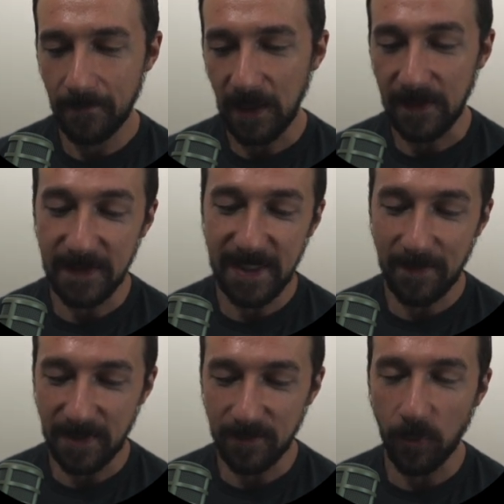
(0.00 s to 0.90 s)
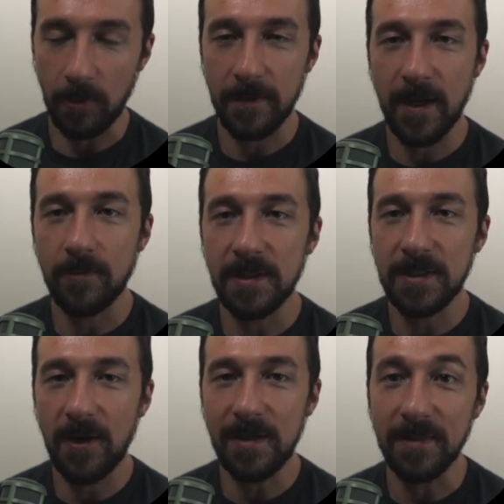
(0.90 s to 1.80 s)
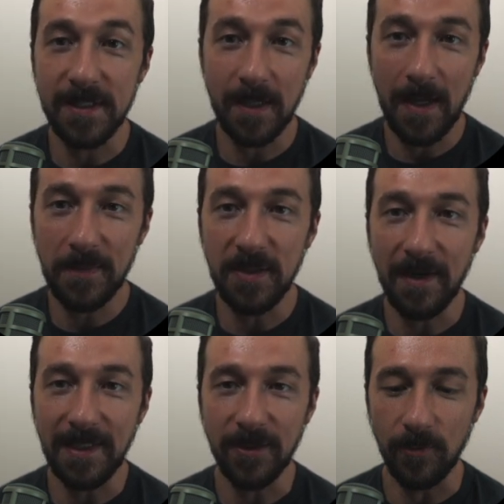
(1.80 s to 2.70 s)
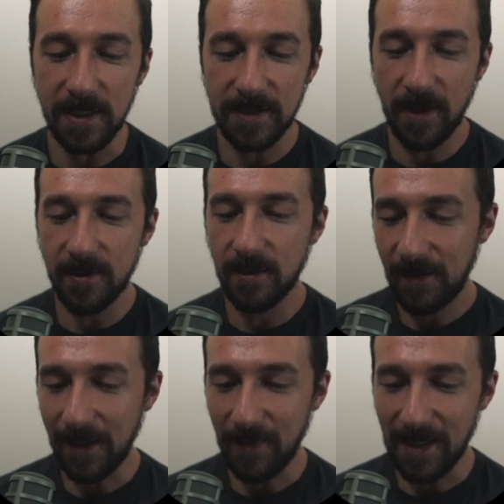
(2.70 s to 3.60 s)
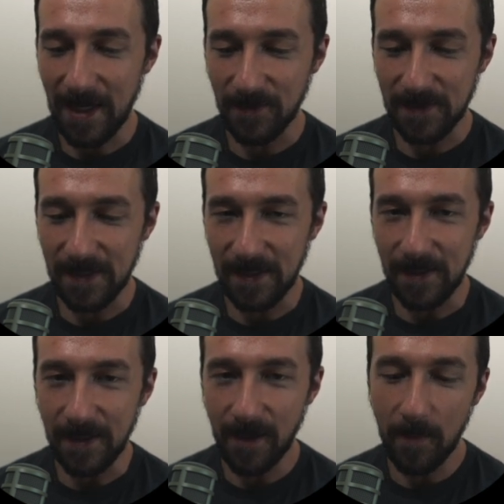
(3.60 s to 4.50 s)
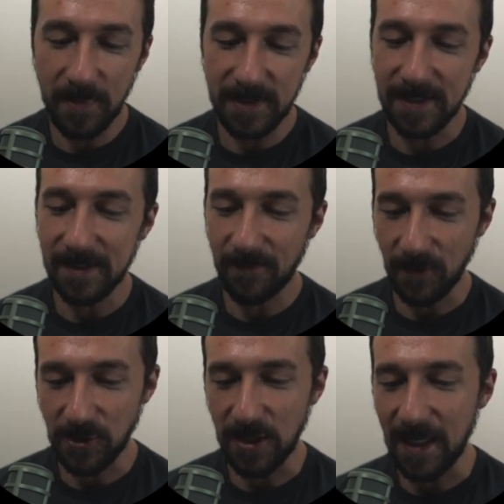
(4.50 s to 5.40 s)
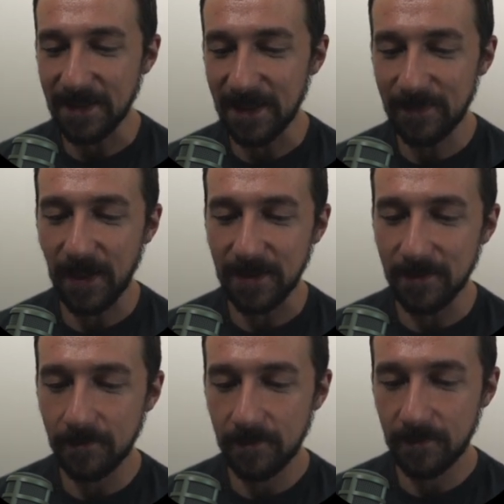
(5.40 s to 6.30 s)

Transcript: And this app did work without restarting, but some apps you might need to restart. And we can now see the Compass is functioning as expected.